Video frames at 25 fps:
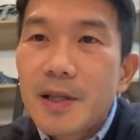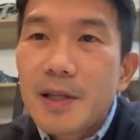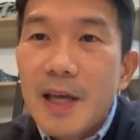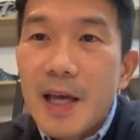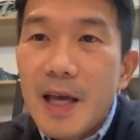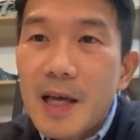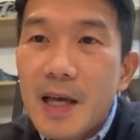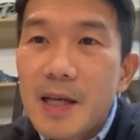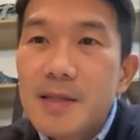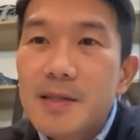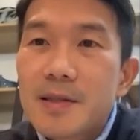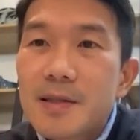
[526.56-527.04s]

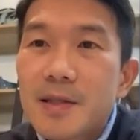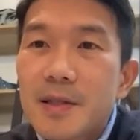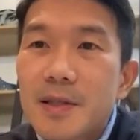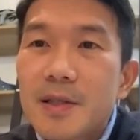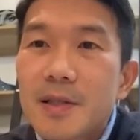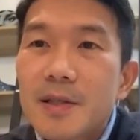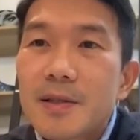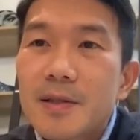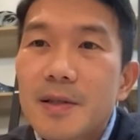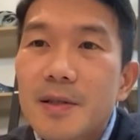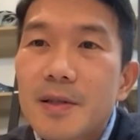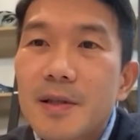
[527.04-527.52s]
test,
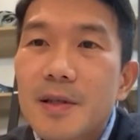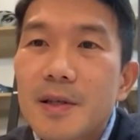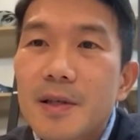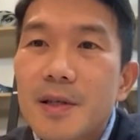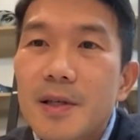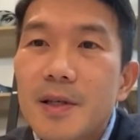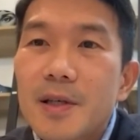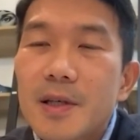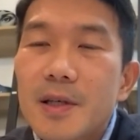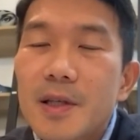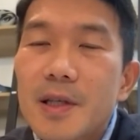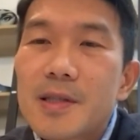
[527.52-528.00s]

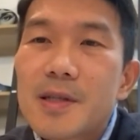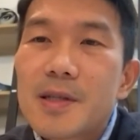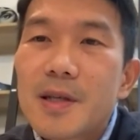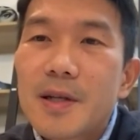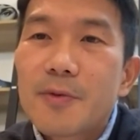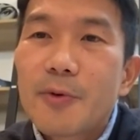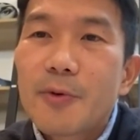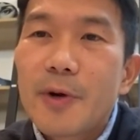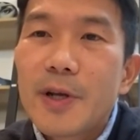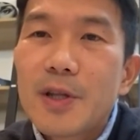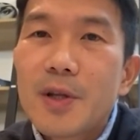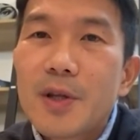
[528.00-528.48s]
yeah, it's a
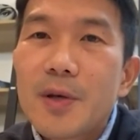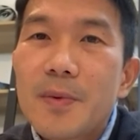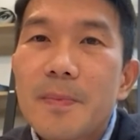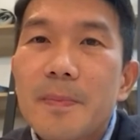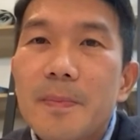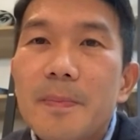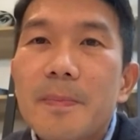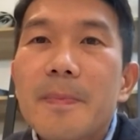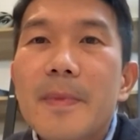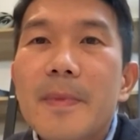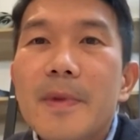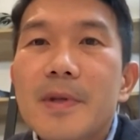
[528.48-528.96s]

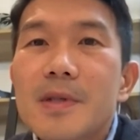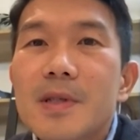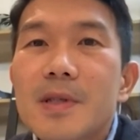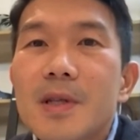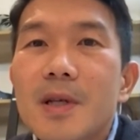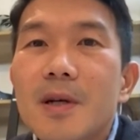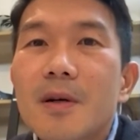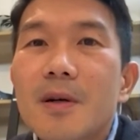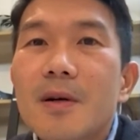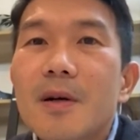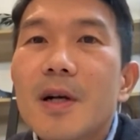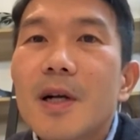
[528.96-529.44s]
random.
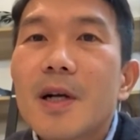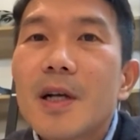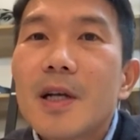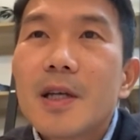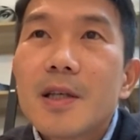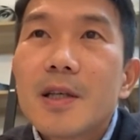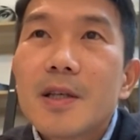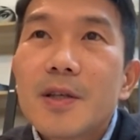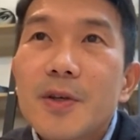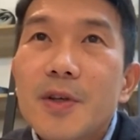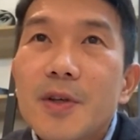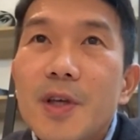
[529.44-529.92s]
So
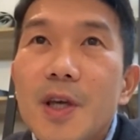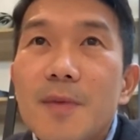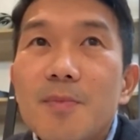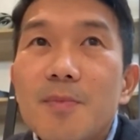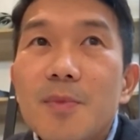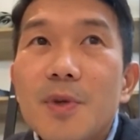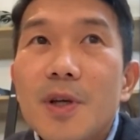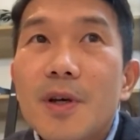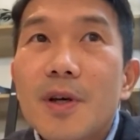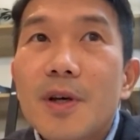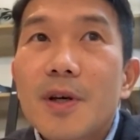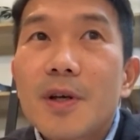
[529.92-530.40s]
you can
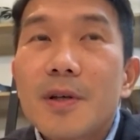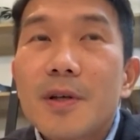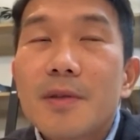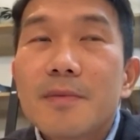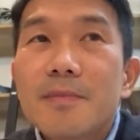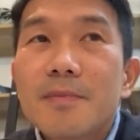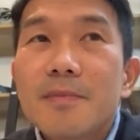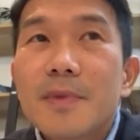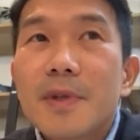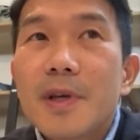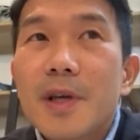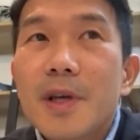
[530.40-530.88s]
be
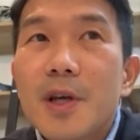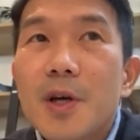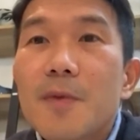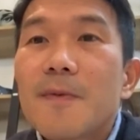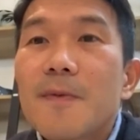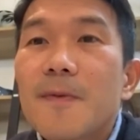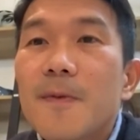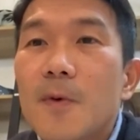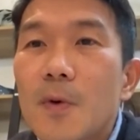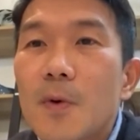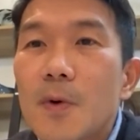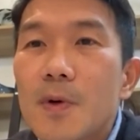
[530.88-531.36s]
an Air
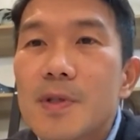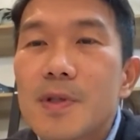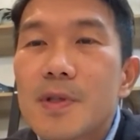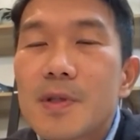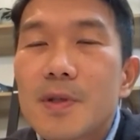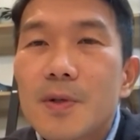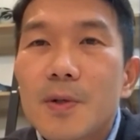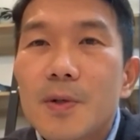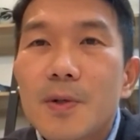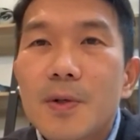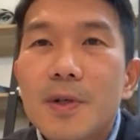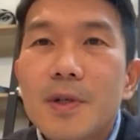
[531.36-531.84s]
Force
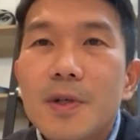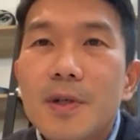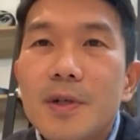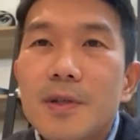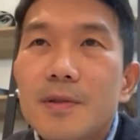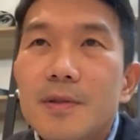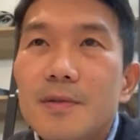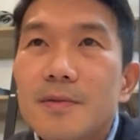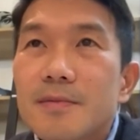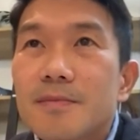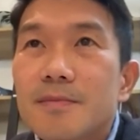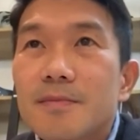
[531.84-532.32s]

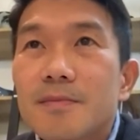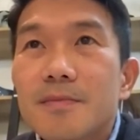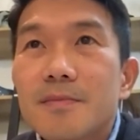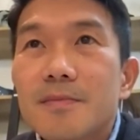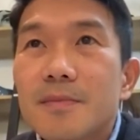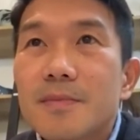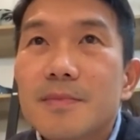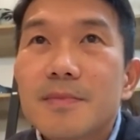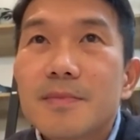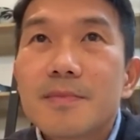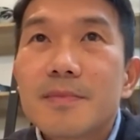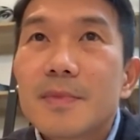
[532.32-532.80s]
or
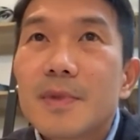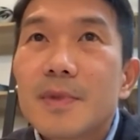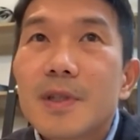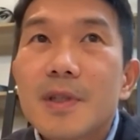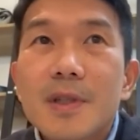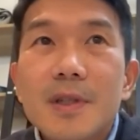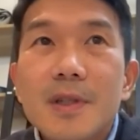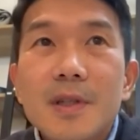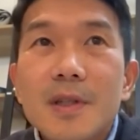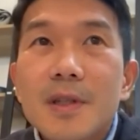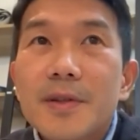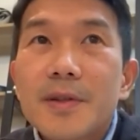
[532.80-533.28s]

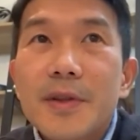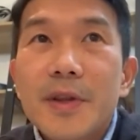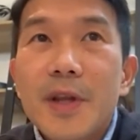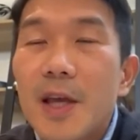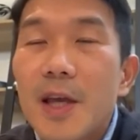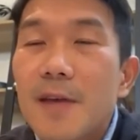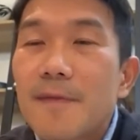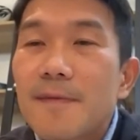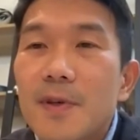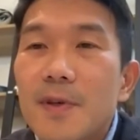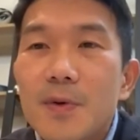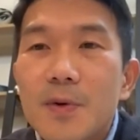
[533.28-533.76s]

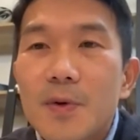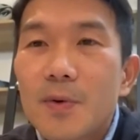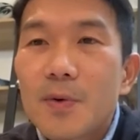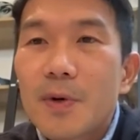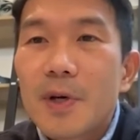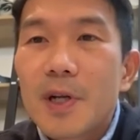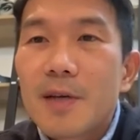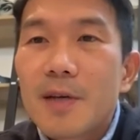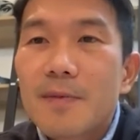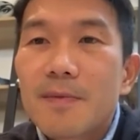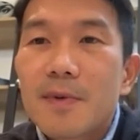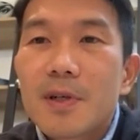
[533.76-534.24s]
Navy or
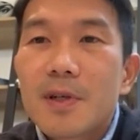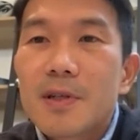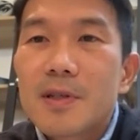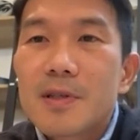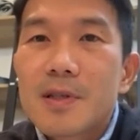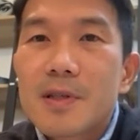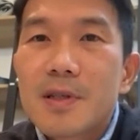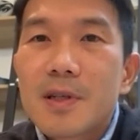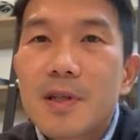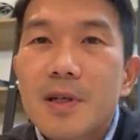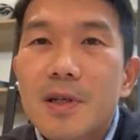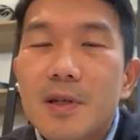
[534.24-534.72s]
whatever.
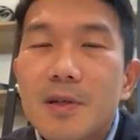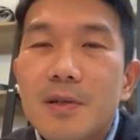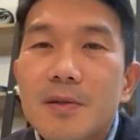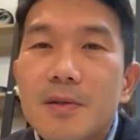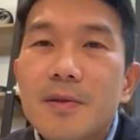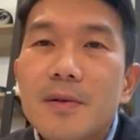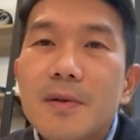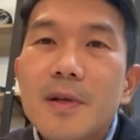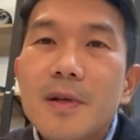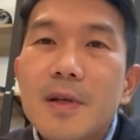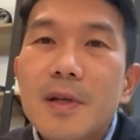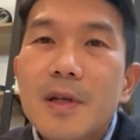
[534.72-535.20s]
So
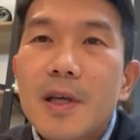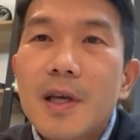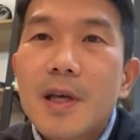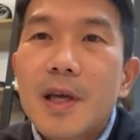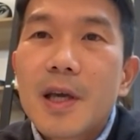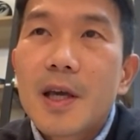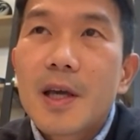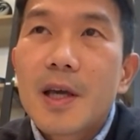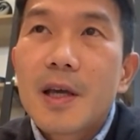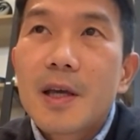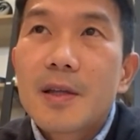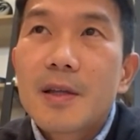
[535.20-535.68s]

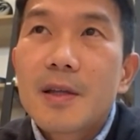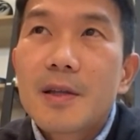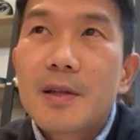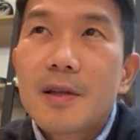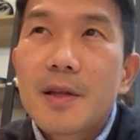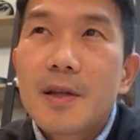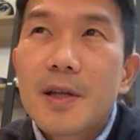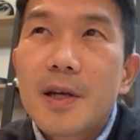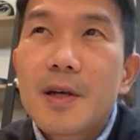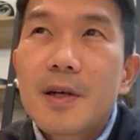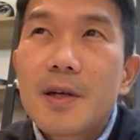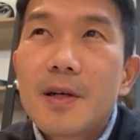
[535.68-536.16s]
and
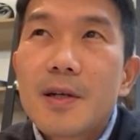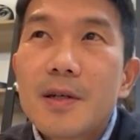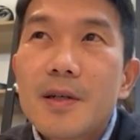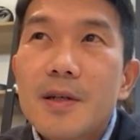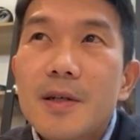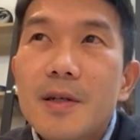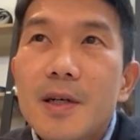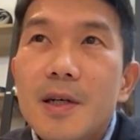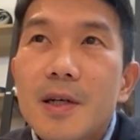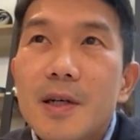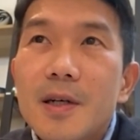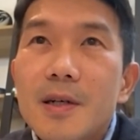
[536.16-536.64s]

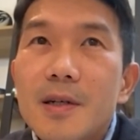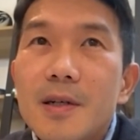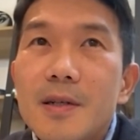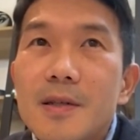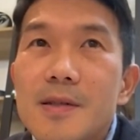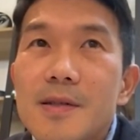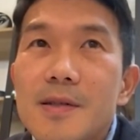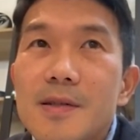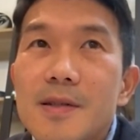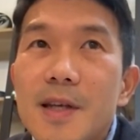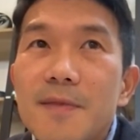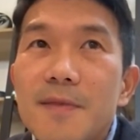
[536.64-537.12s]
there are
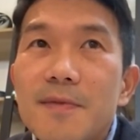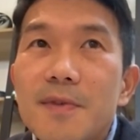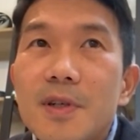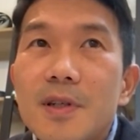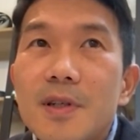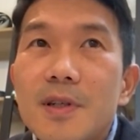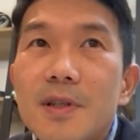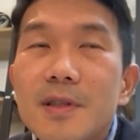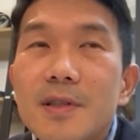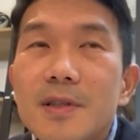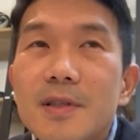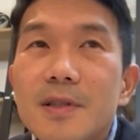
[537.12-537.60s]

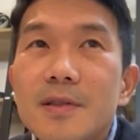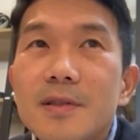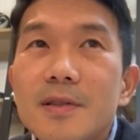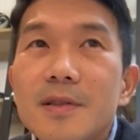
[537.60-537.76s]
several